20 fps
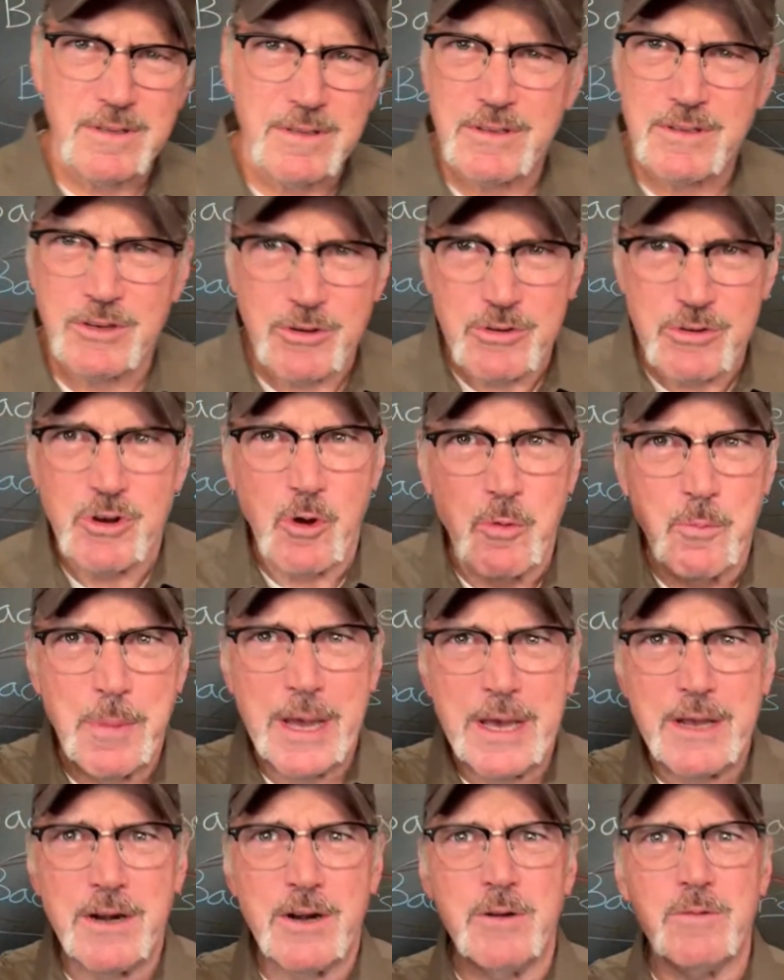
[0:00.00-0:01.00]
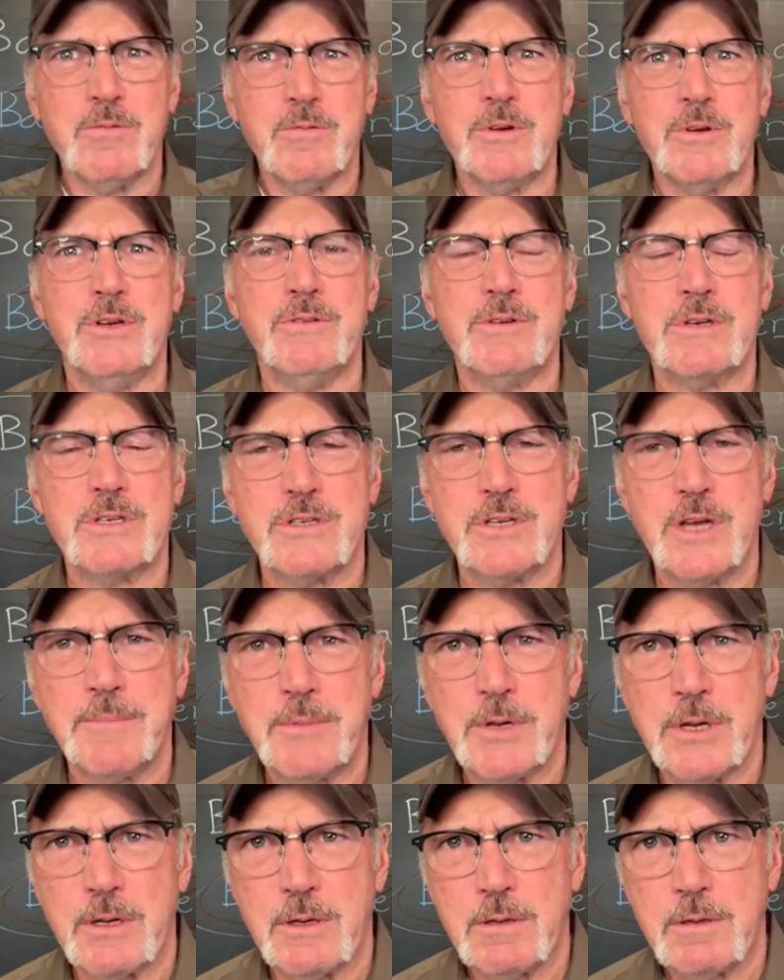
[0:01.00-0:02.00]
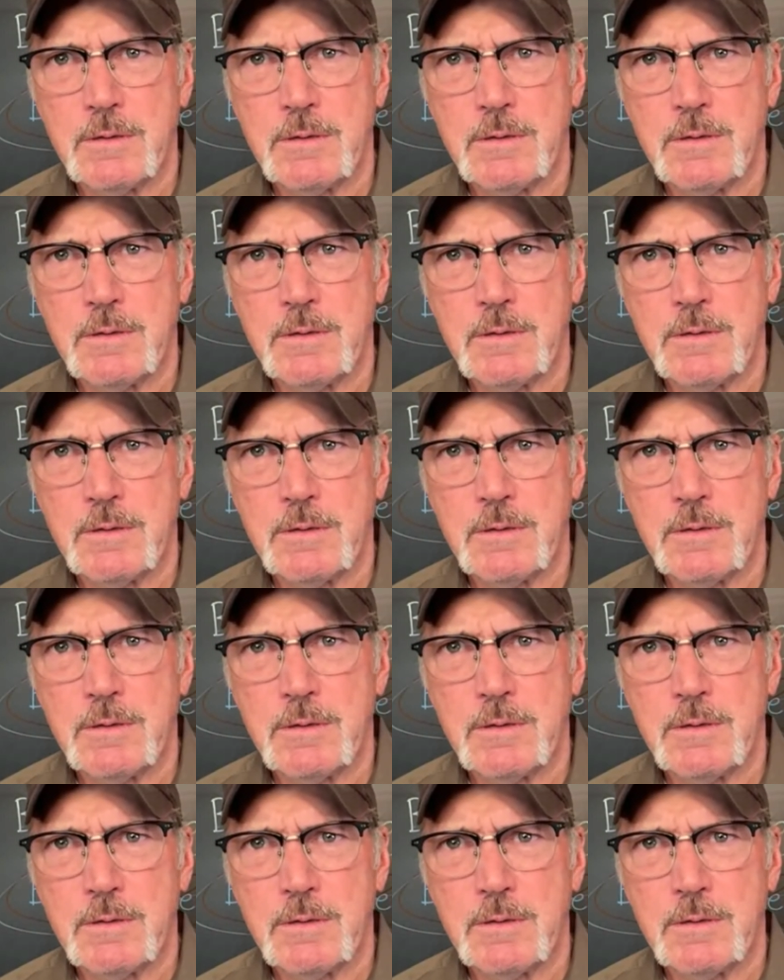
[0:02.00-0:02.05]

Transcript: you're no better when you accept it.